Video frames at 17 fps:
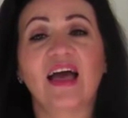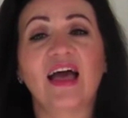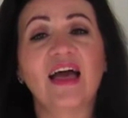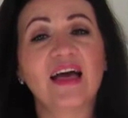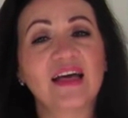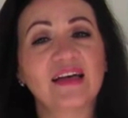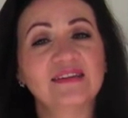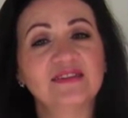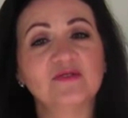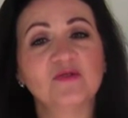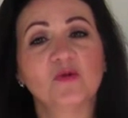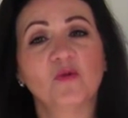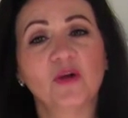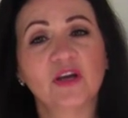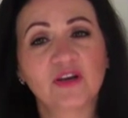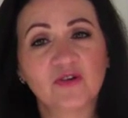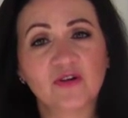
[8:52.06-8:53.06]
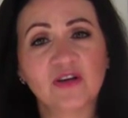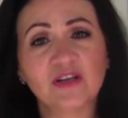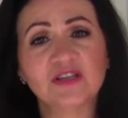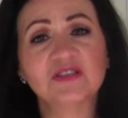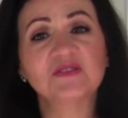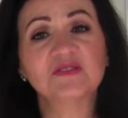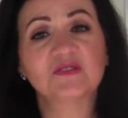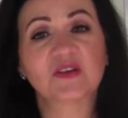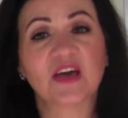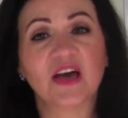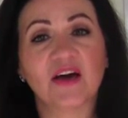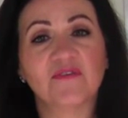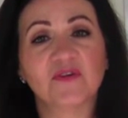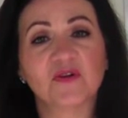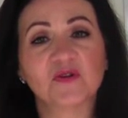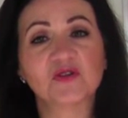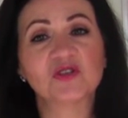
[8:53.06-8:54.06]
and we could
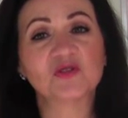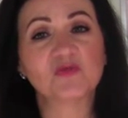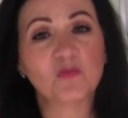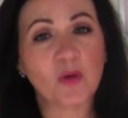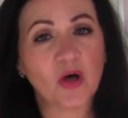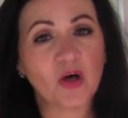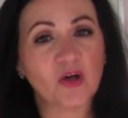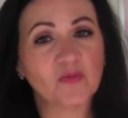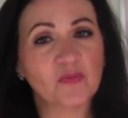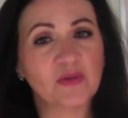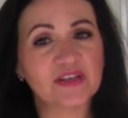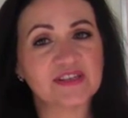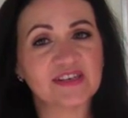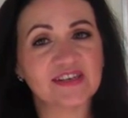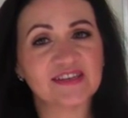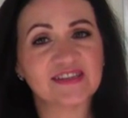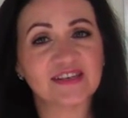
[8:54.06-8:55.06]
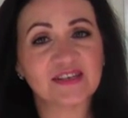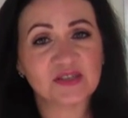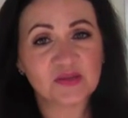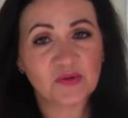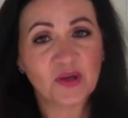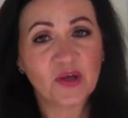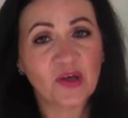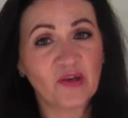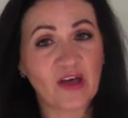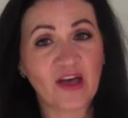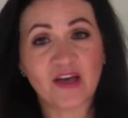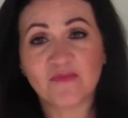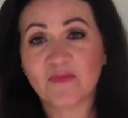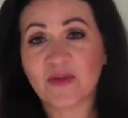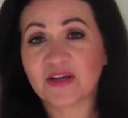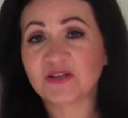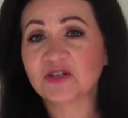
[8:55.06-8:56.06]
cover small businesses.
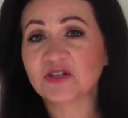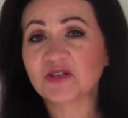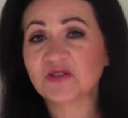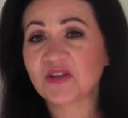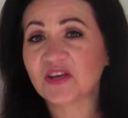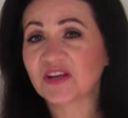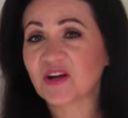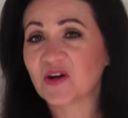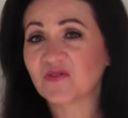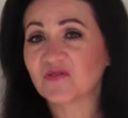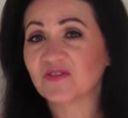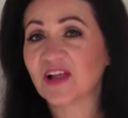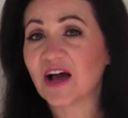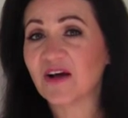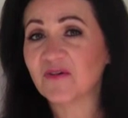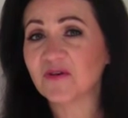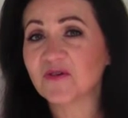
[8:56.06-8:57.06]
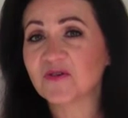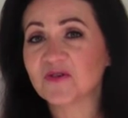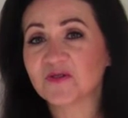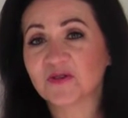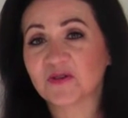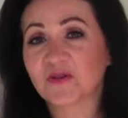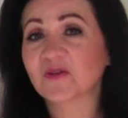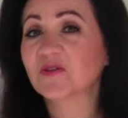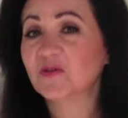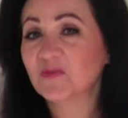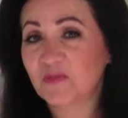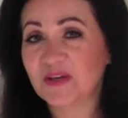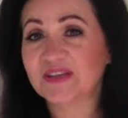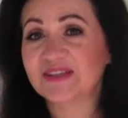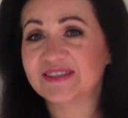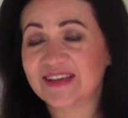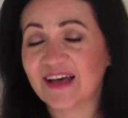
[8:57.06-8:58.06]
I mentioned that our flower owner could
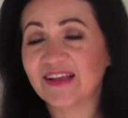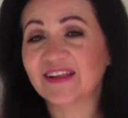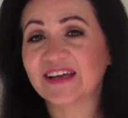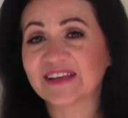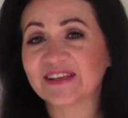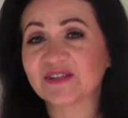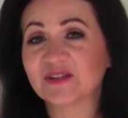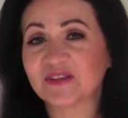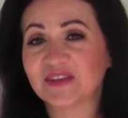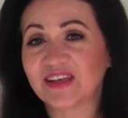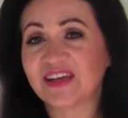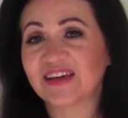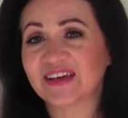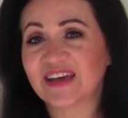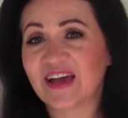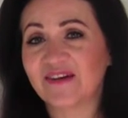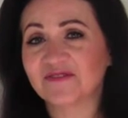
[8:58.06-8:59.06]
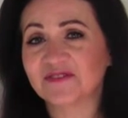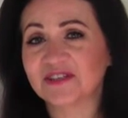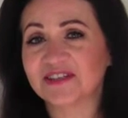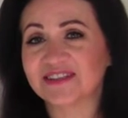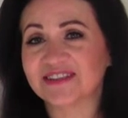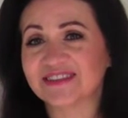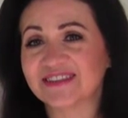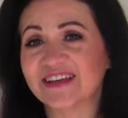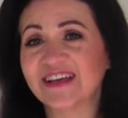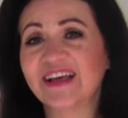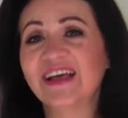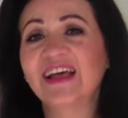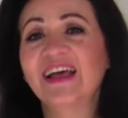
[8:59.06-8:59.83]
be selling to the accountant.